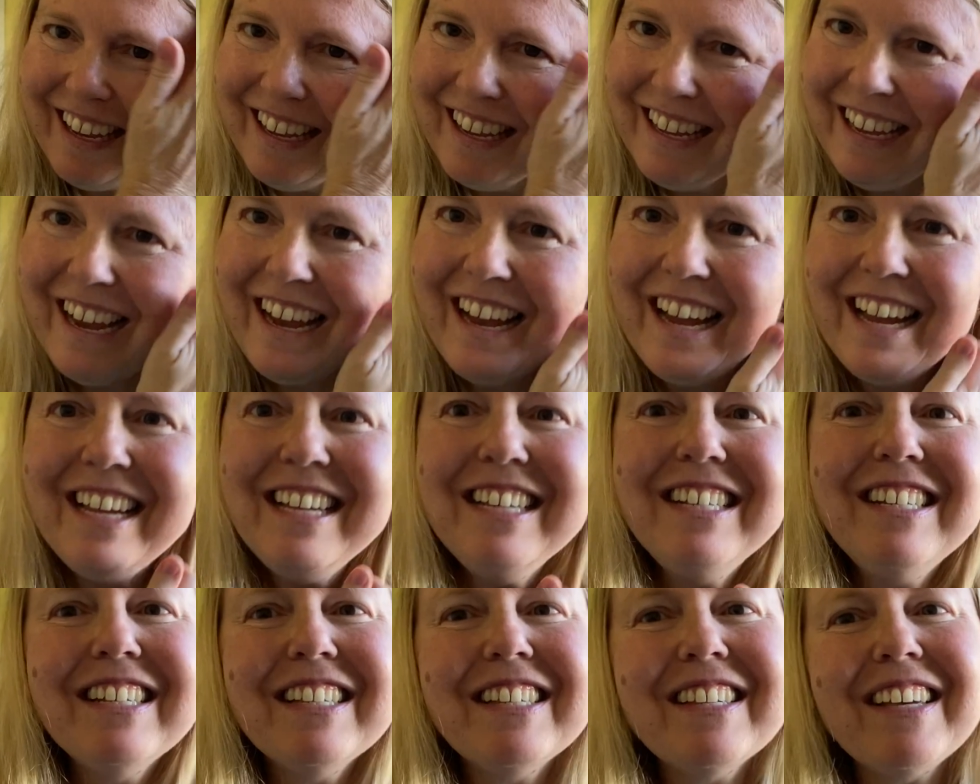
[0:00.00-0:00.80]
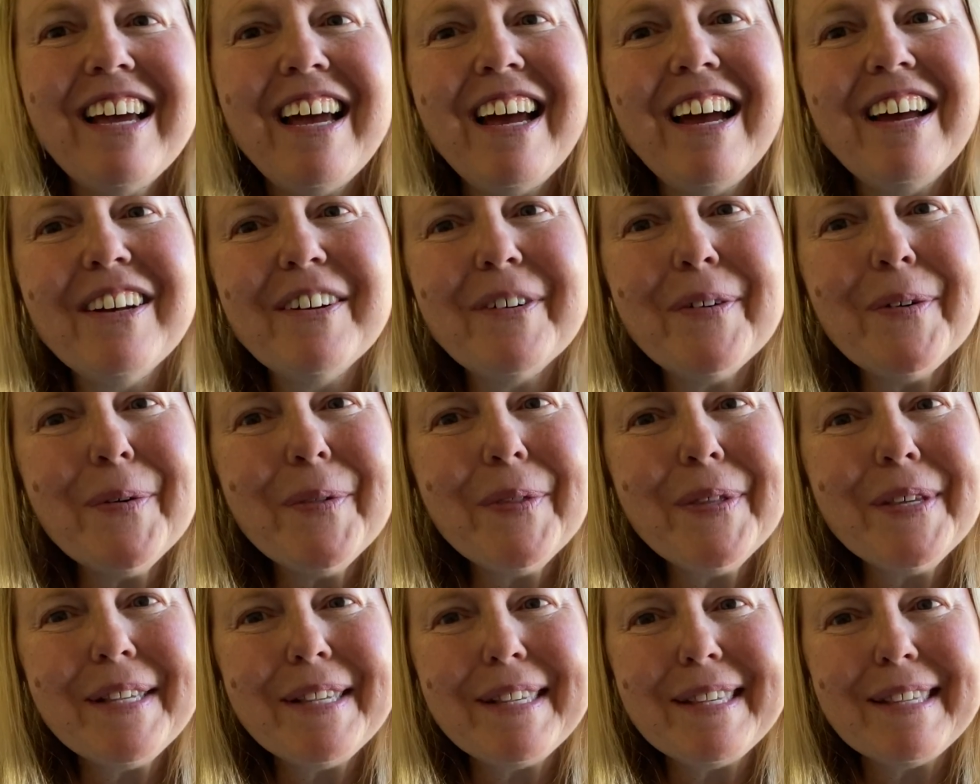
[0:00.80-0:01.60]
ages I had all
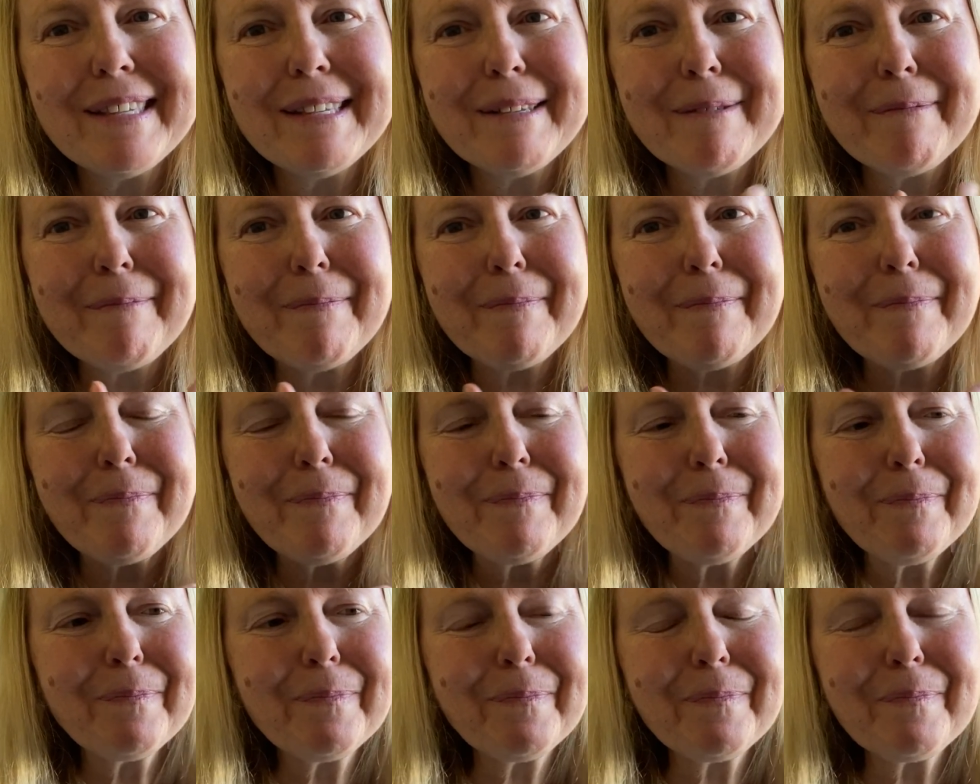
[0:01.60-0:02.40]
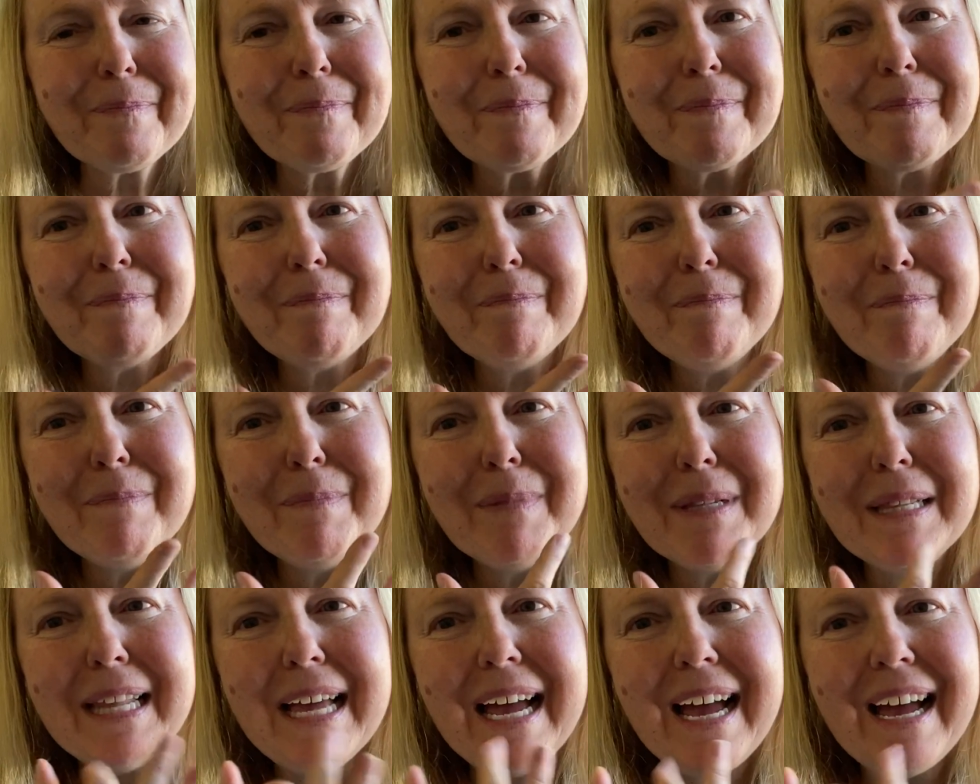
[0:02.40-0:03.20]
this
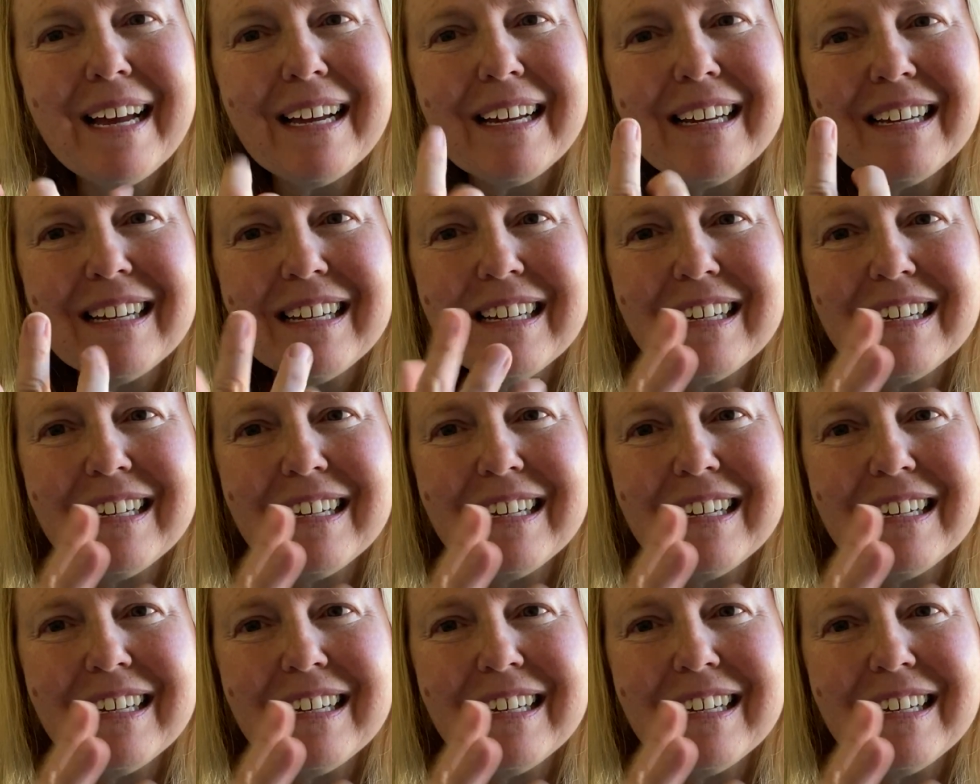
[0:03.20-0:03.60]
black